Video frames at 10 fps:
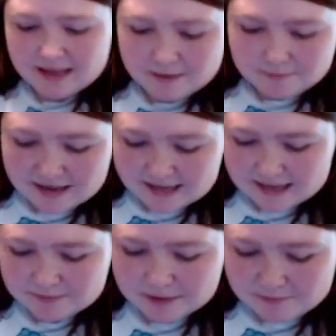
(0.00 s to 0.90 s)

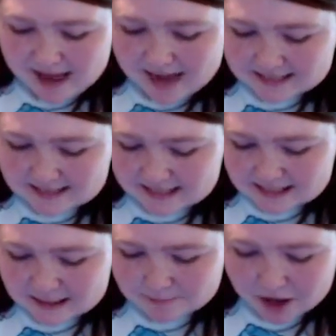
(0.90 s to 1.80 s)
makeup. The bag
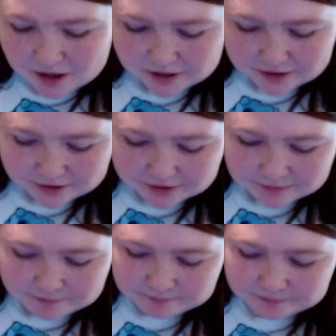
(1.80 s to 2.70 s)
says
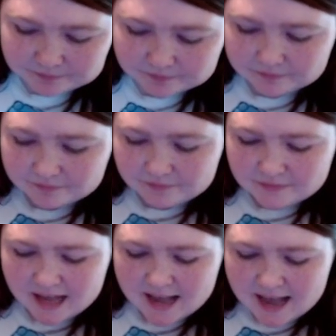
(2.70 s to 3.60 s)
Sparkle.
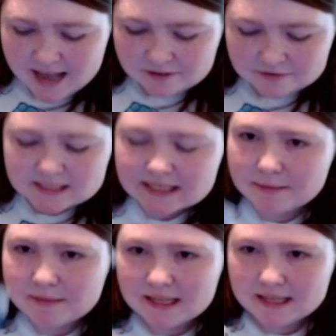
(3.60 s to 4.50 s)
I have
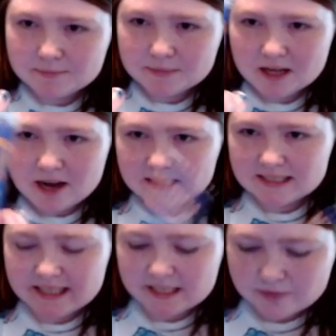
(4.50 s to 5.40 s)
some lip
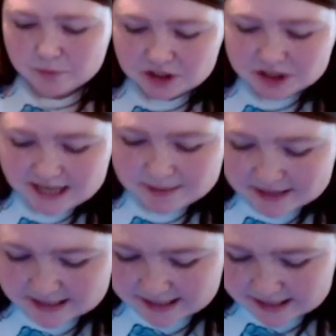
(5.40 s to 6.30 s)
gloss here, which came
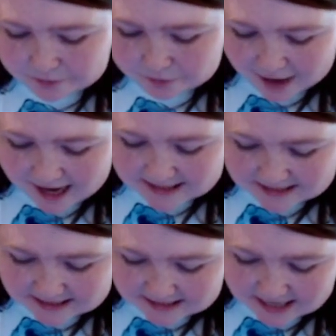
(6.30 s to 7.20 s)
in like a
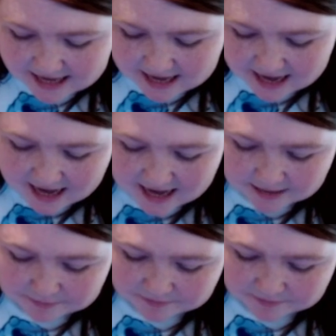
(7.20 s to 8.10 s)
friend's
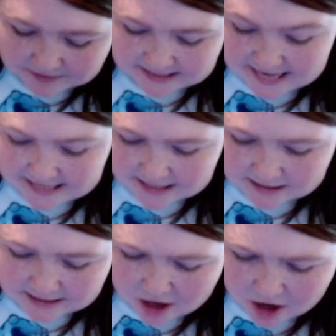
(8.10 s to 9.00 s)
um, like
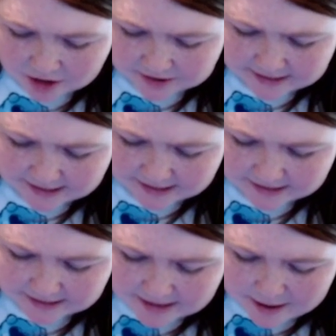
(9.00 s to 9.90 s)
nail art
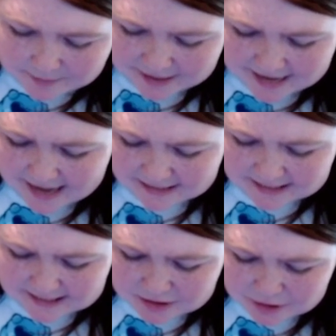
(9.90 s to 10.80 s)
kit, but it had
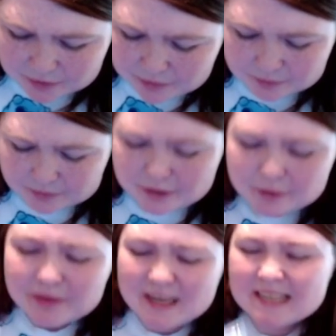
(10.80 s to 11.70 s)
like two
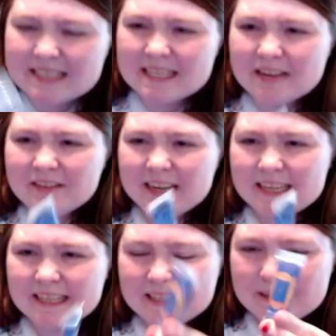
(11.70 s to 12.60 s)
two things of
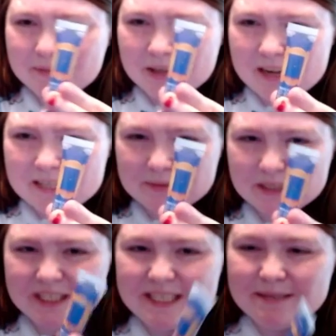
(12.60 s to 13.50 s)
like lip gloss,
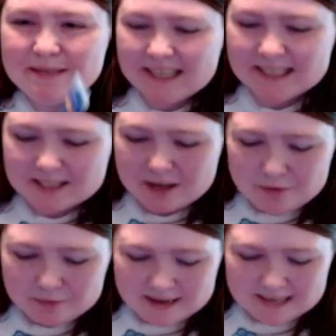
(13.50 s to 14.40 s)
which seems like
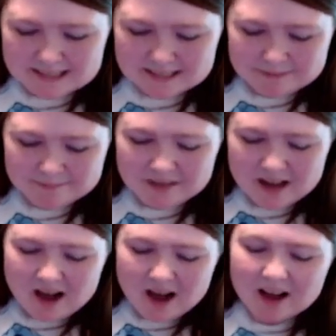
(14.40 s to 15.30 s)
so random.
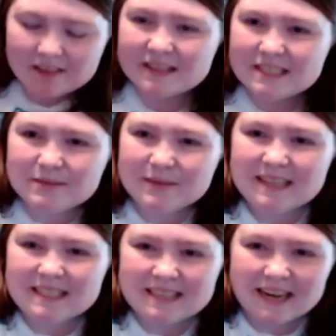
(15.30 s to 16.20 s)
On this
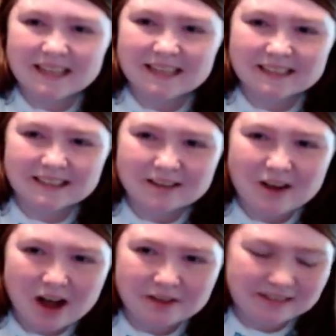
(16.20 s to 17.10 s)
one, it's got like a little
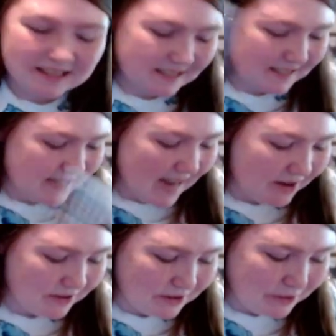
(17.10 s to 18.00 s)
coffee and it says, "How
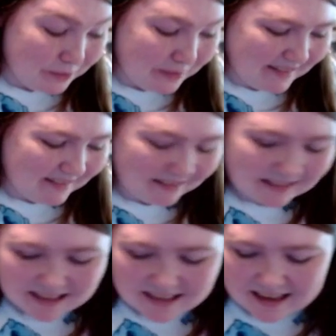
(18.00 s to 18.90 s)
you doing?"
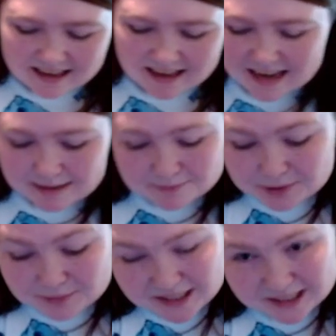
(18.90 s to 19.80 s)
Uh, I'm
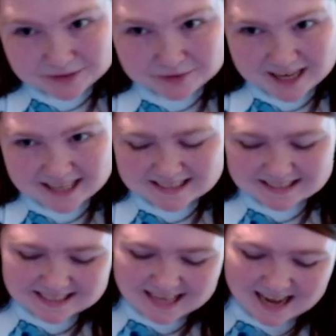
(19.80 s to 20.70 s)
doing good,
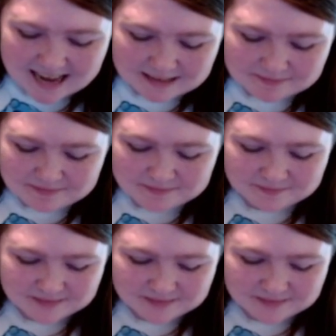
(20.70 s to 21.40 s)
friends. Um,